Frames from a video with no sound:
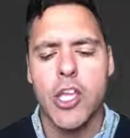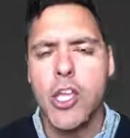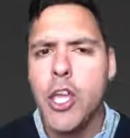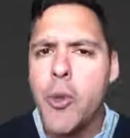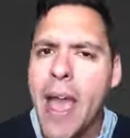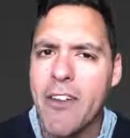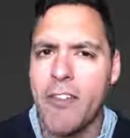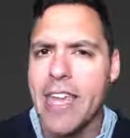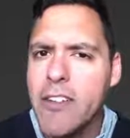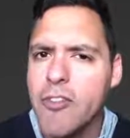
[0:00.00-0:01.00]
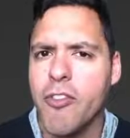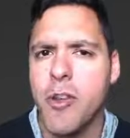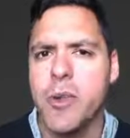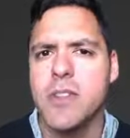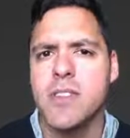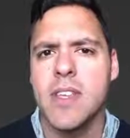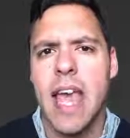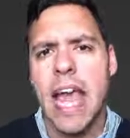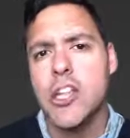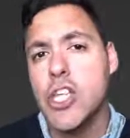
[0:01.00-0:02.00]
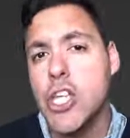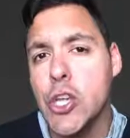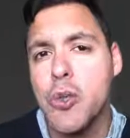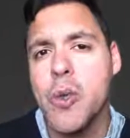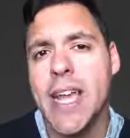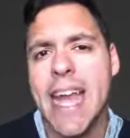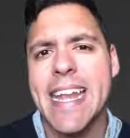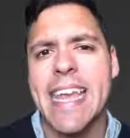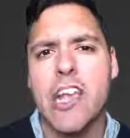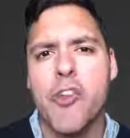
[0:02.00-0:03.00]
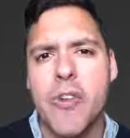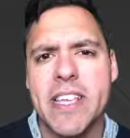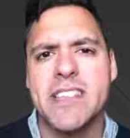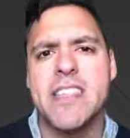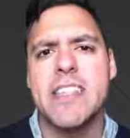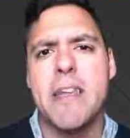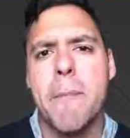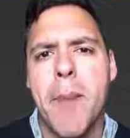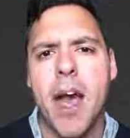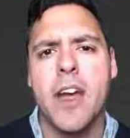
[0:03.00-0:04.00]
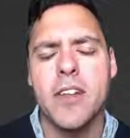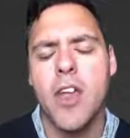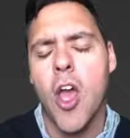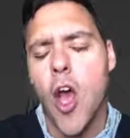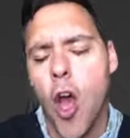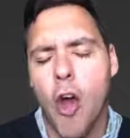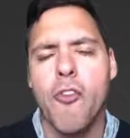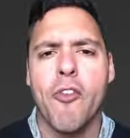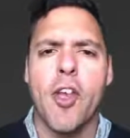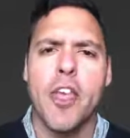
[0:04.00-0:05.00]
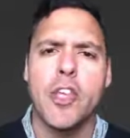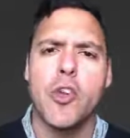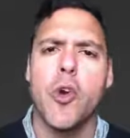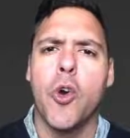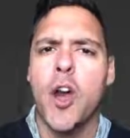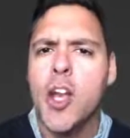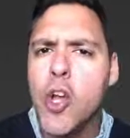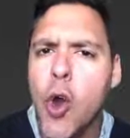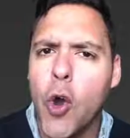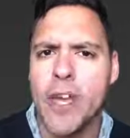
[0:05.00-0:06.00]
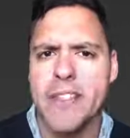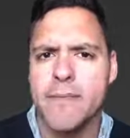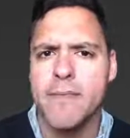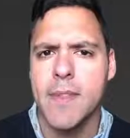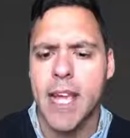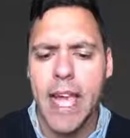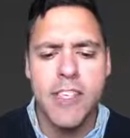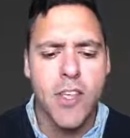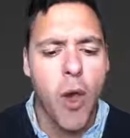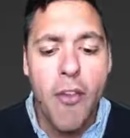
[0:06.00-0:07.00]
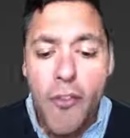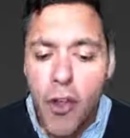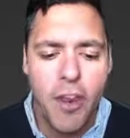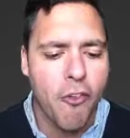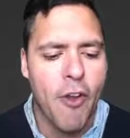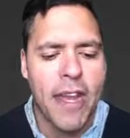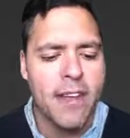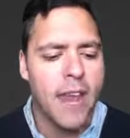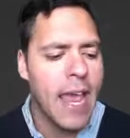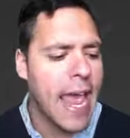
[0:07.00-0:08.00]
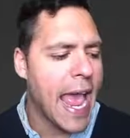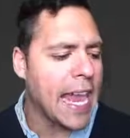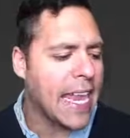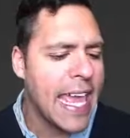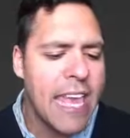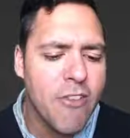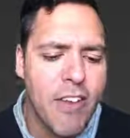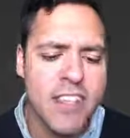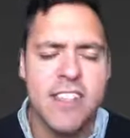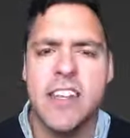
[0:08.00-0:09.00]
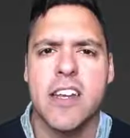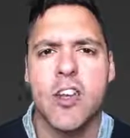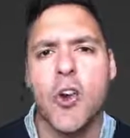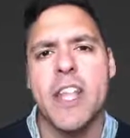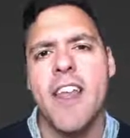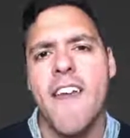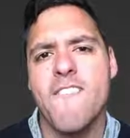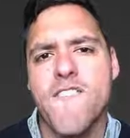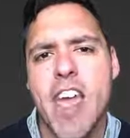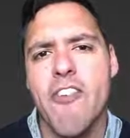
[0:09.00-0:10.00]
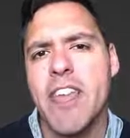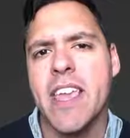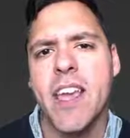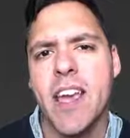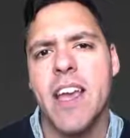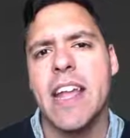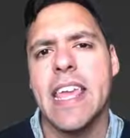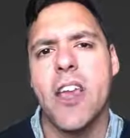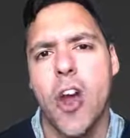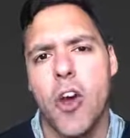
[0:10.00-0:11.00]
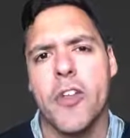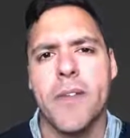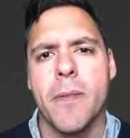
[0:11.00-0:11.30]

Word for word: You have influence and you can increase the demand of your coin. Okay, so I've got a friend and he invested in a coin very early on.